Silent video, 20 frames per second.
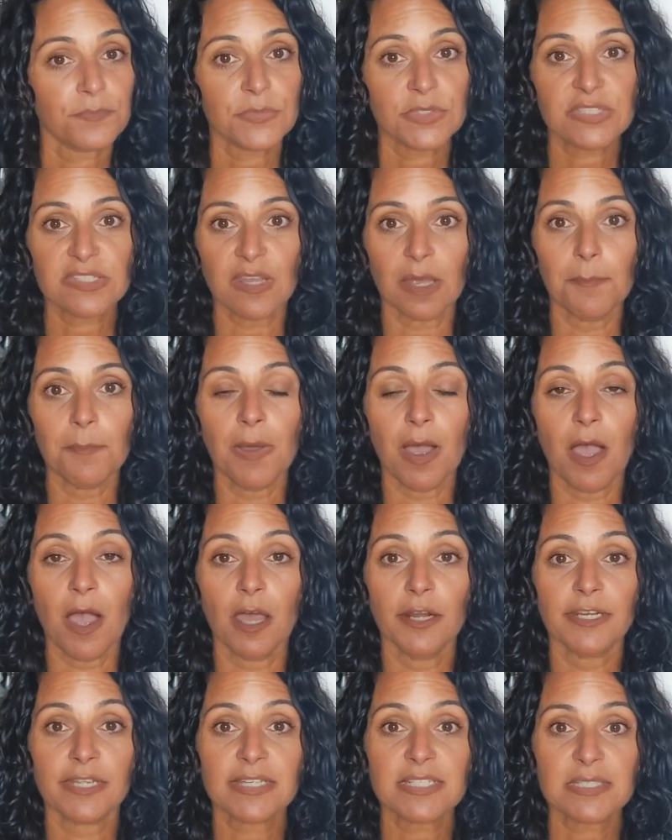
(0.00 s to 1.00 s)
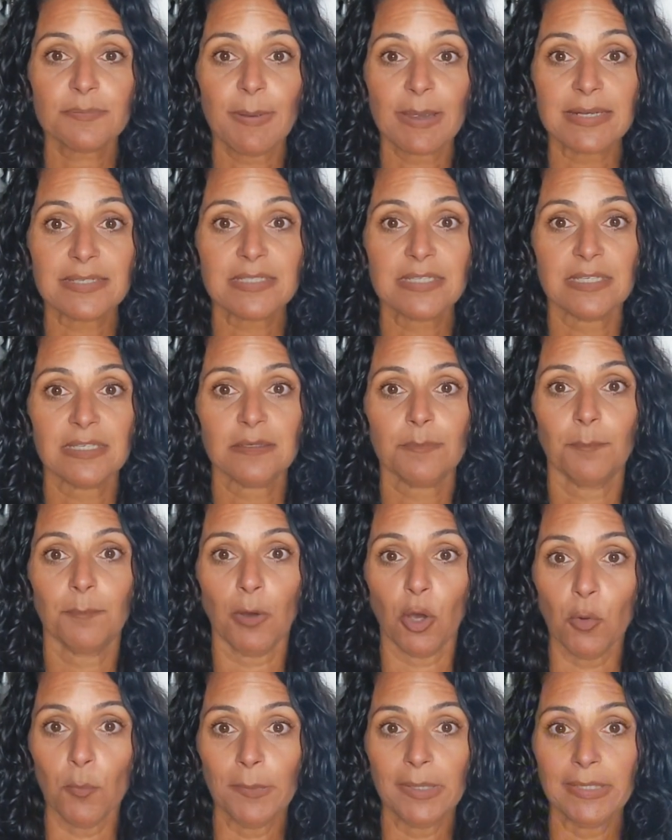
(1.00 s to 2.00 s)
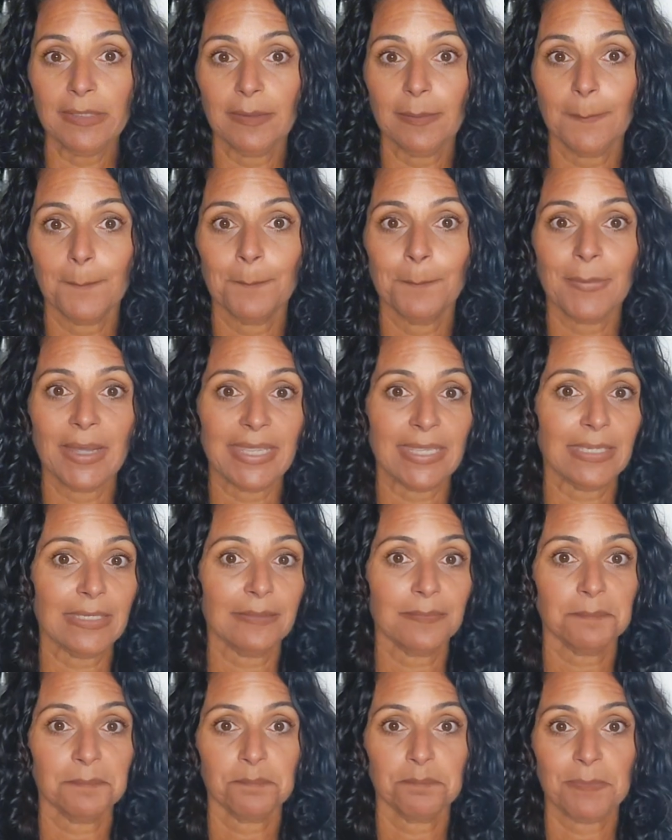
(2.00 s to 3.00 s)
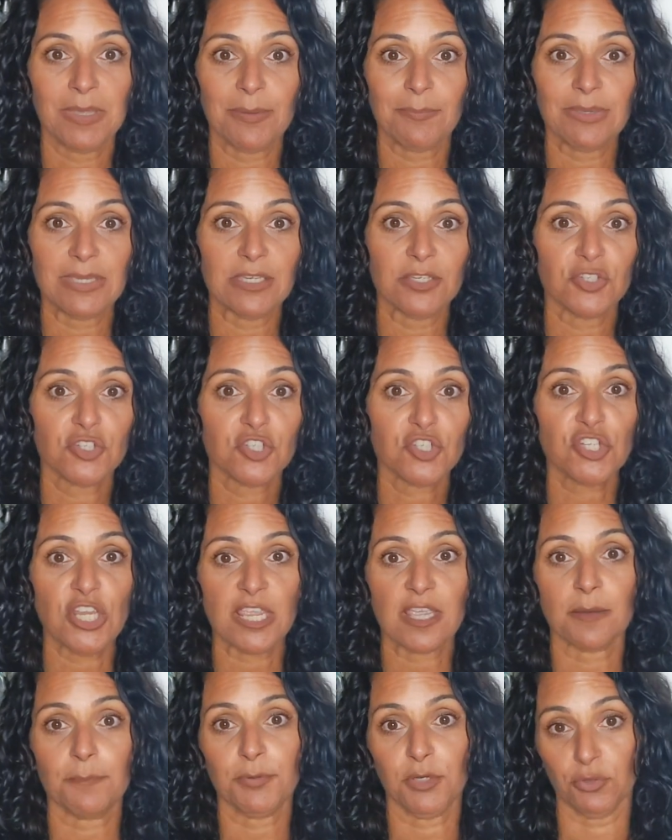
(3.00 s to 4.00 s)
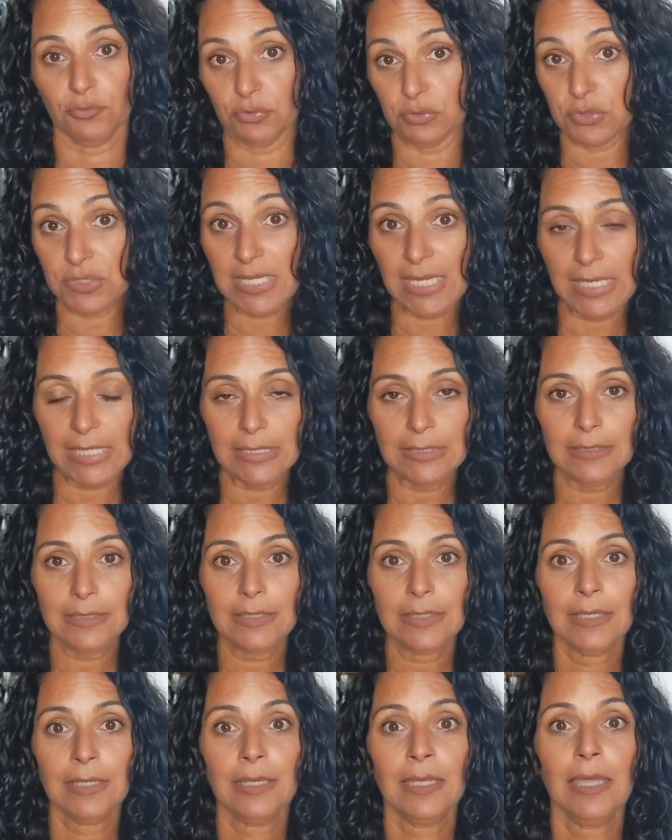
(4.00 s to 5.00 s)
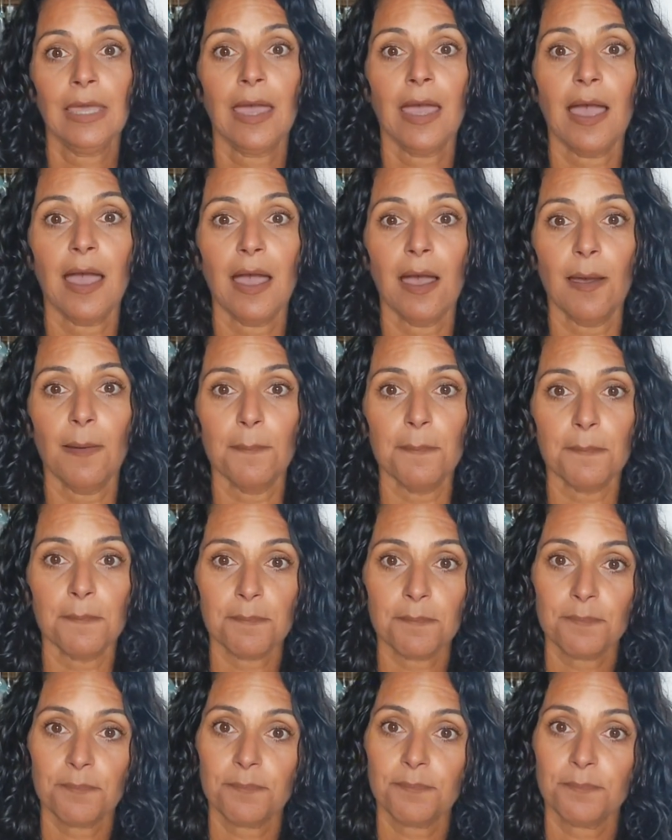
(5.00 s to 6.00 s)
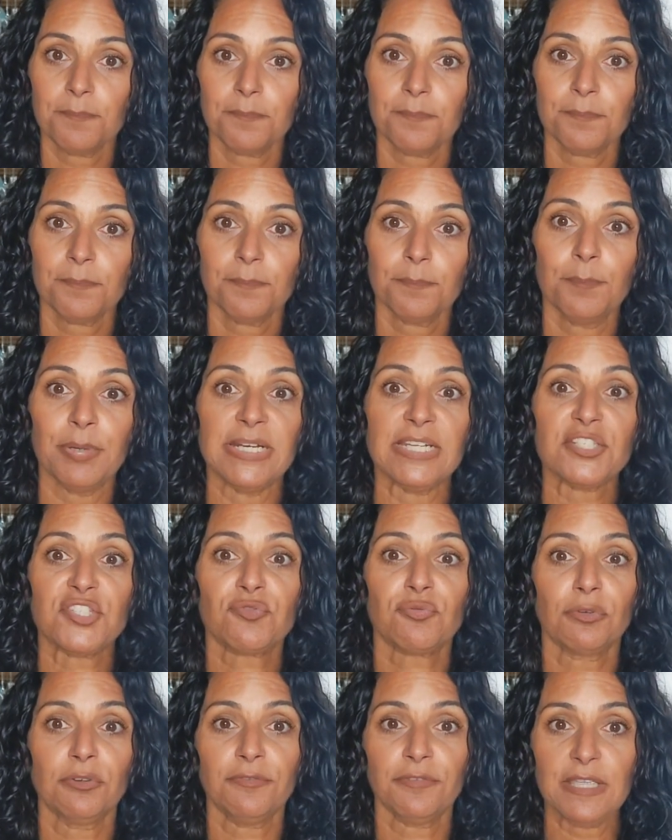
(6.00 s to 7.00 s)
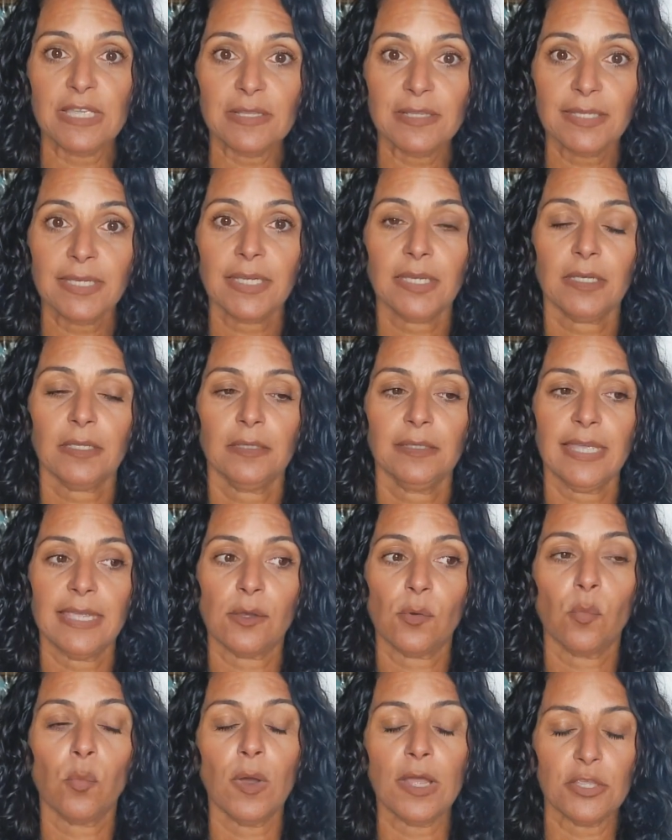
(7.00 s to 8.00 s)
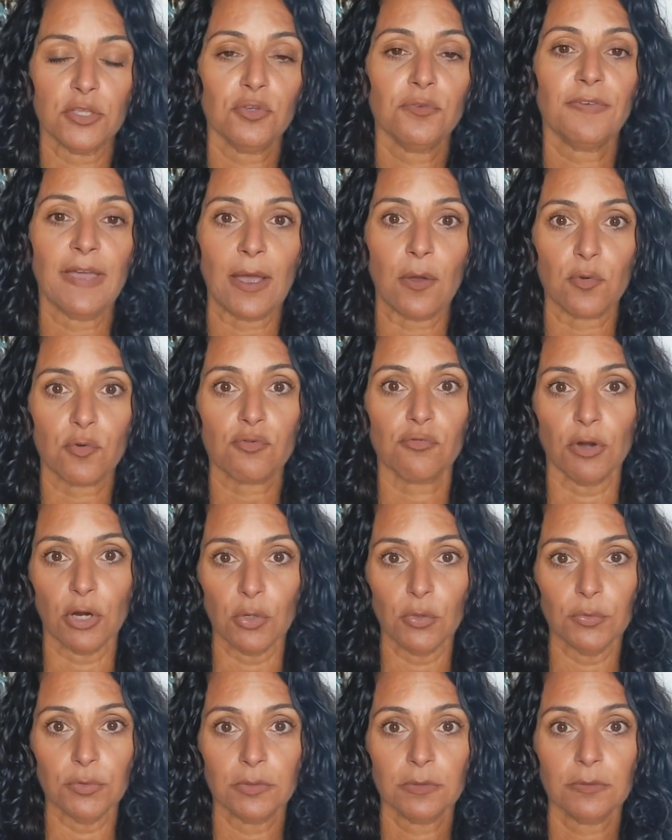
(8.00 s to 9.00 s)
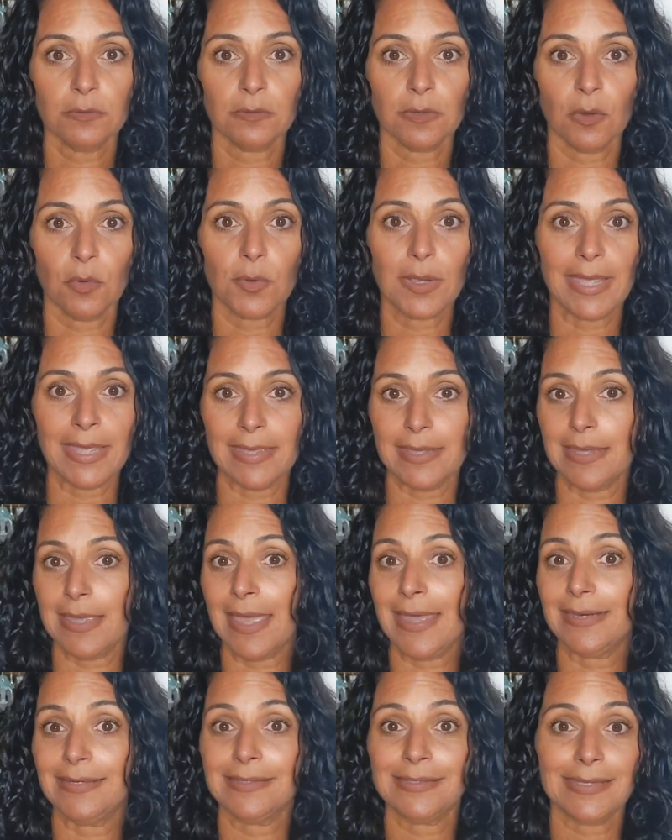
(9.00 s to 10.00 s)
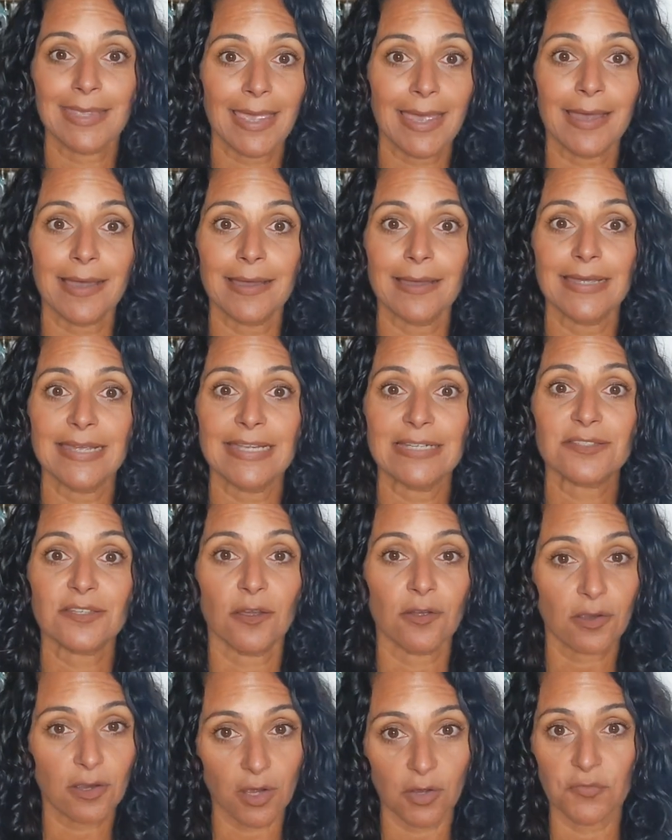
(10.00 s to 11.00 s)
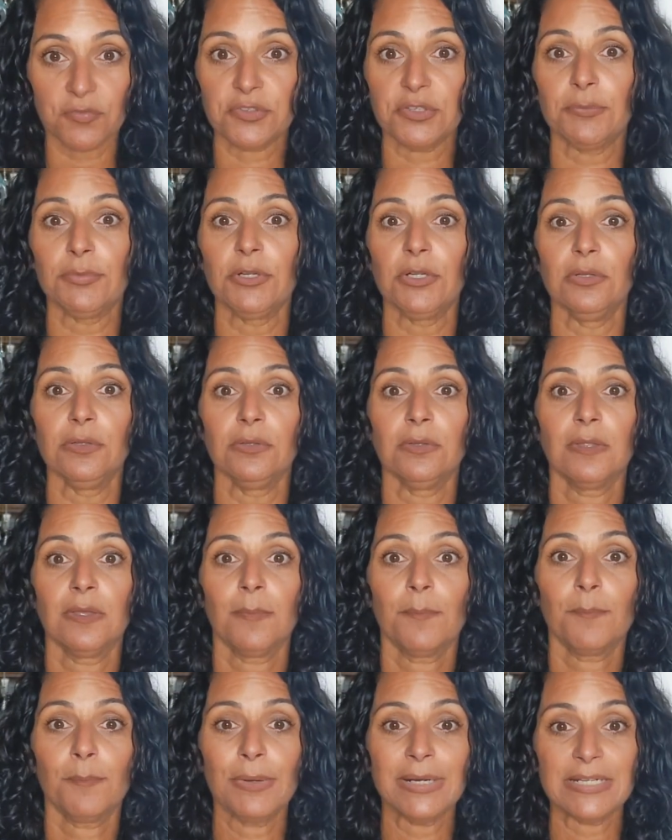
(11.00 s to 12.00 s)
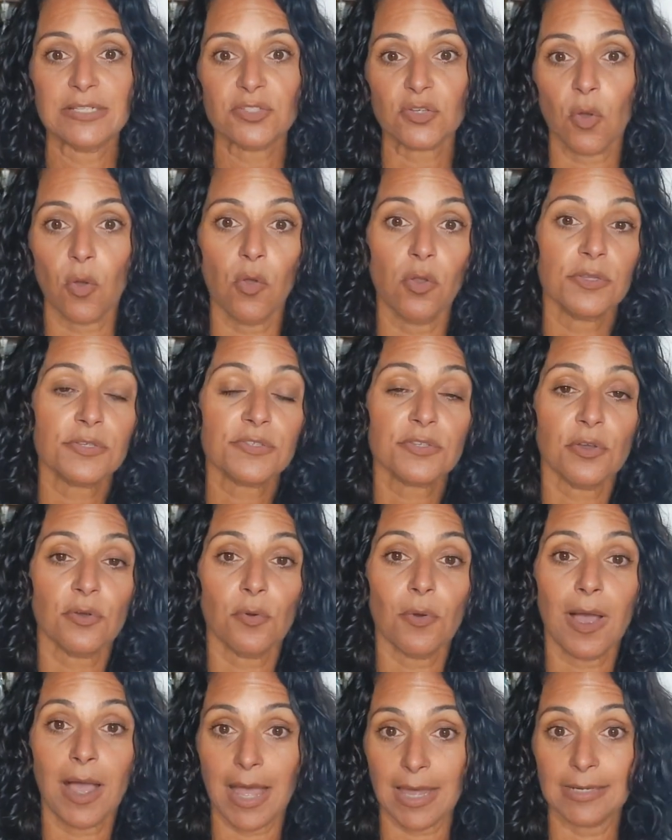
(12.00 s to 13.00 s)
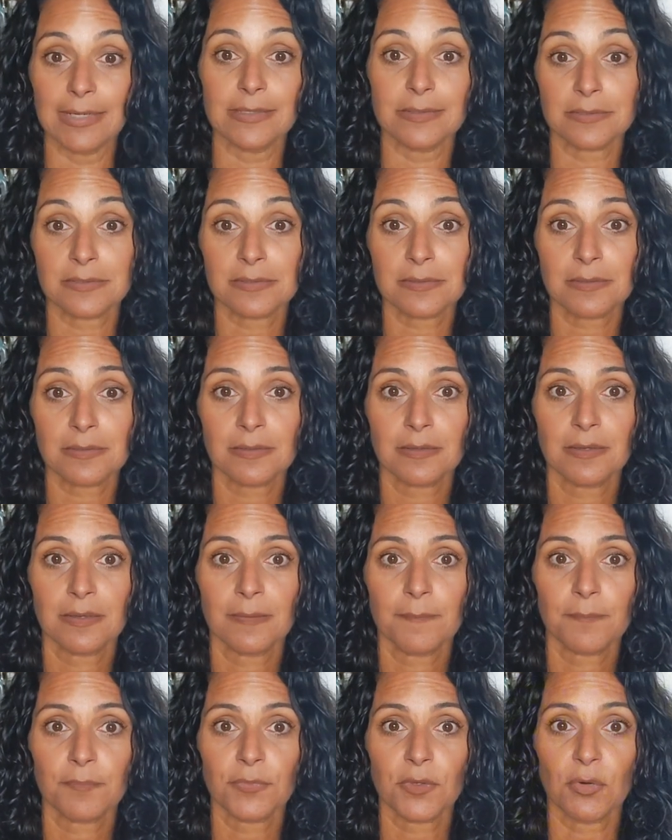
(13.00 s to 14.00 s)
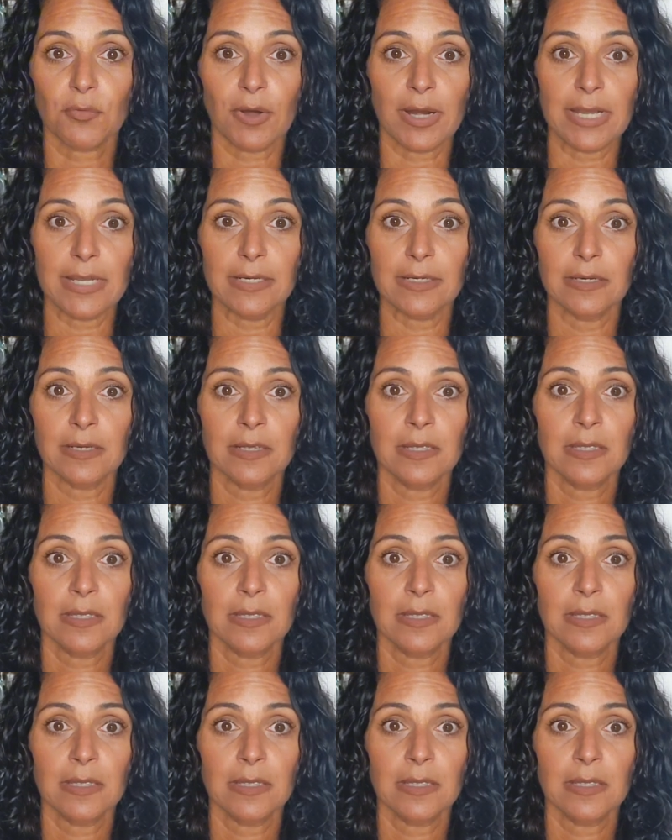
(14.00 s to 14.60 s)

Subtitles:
Some unexpected moment might maybe shake up your routine, but it's revealing like what you've outgrown, okay? And yeah, it's uncomfortable, but it's also honest, all right?